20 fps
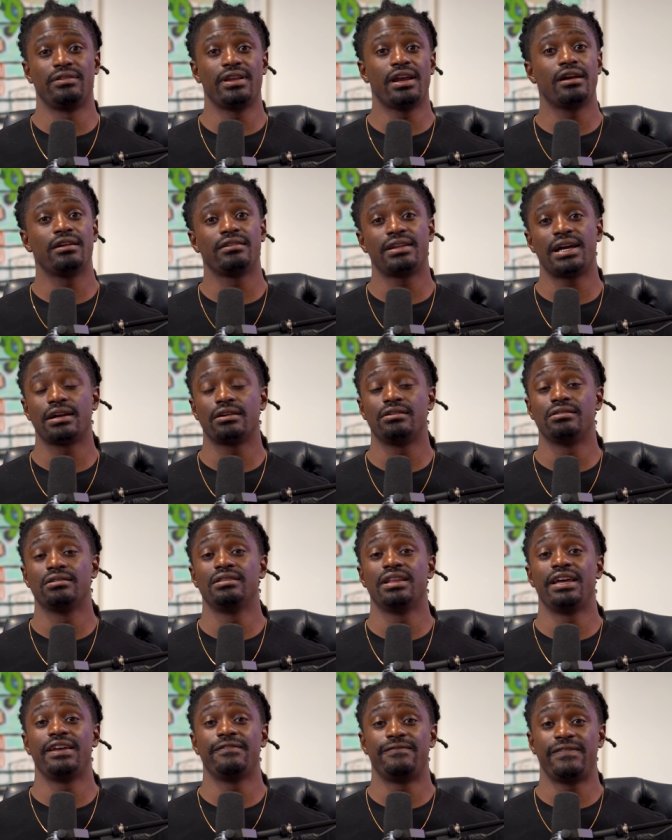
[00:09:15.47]
They're not gonna
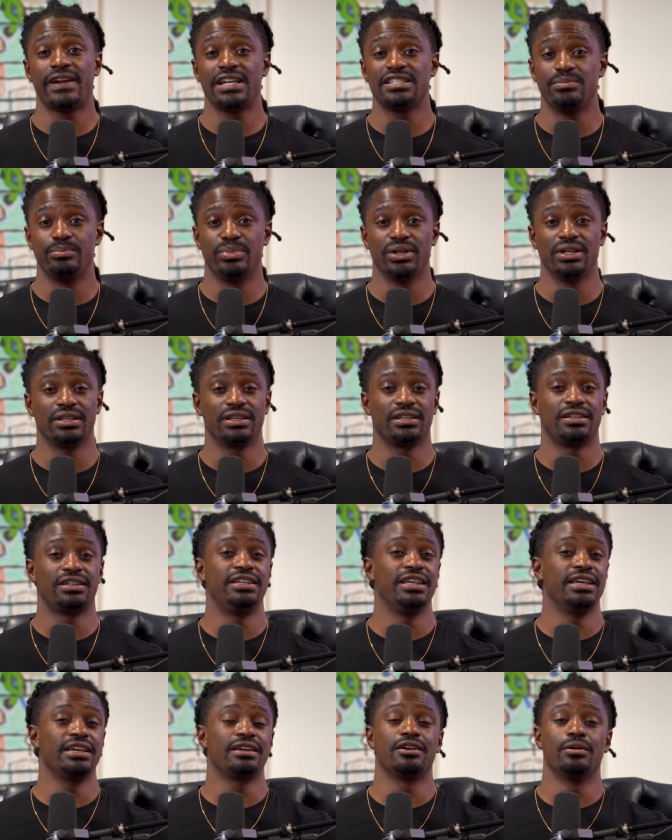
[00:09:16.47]
let Facebook
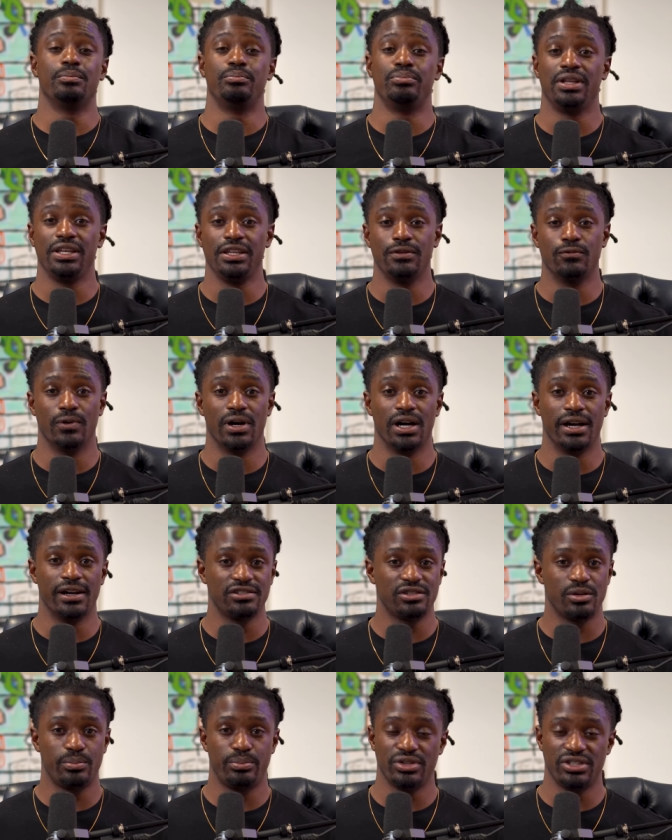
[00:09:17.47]
get complete
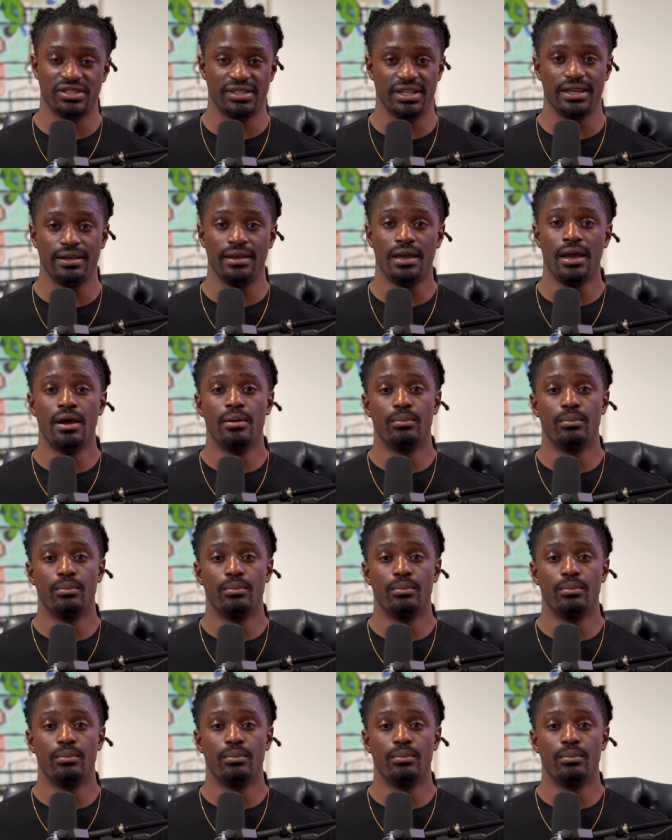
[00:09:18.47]
100%